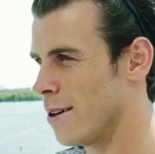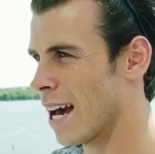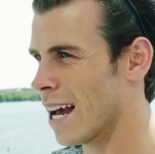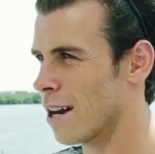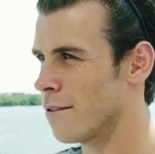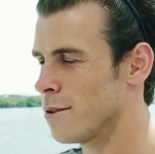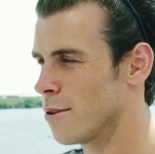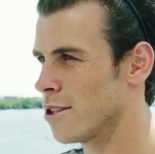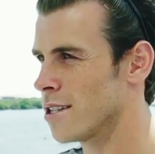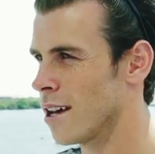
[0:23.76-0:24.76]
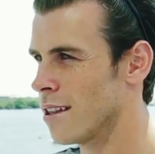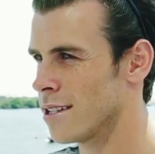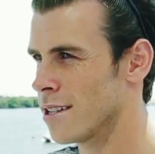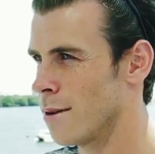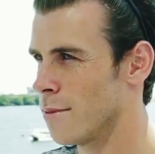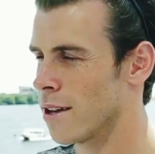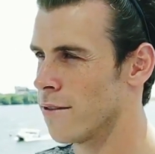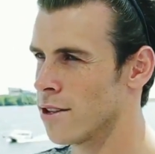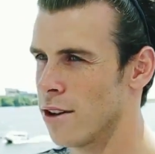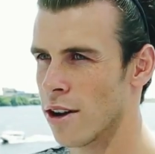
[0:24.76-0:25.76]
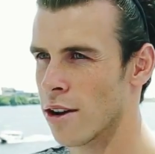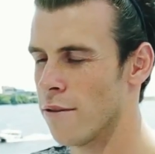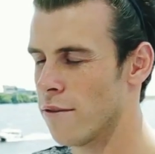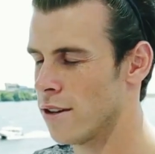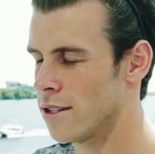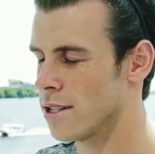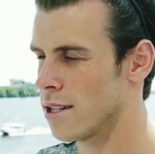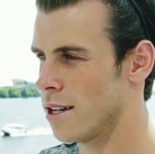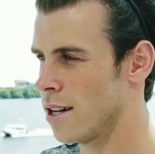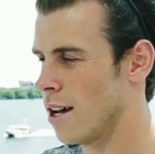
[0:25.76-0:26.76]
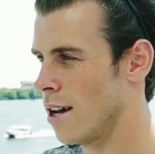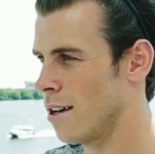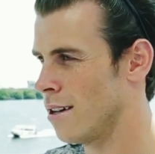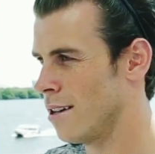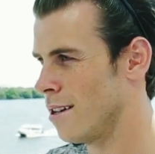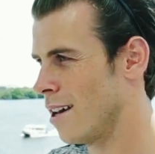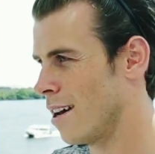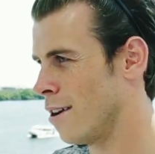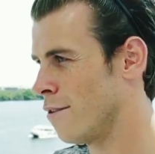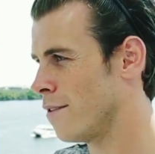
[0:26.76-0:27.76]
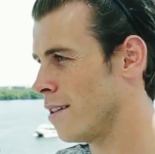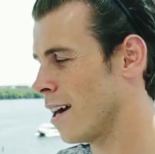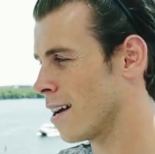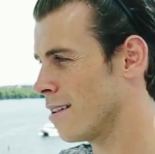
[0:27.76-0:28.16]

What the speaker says: can get off to a good start this time. It'll give us a lot of confidence, and yeah, hopefully that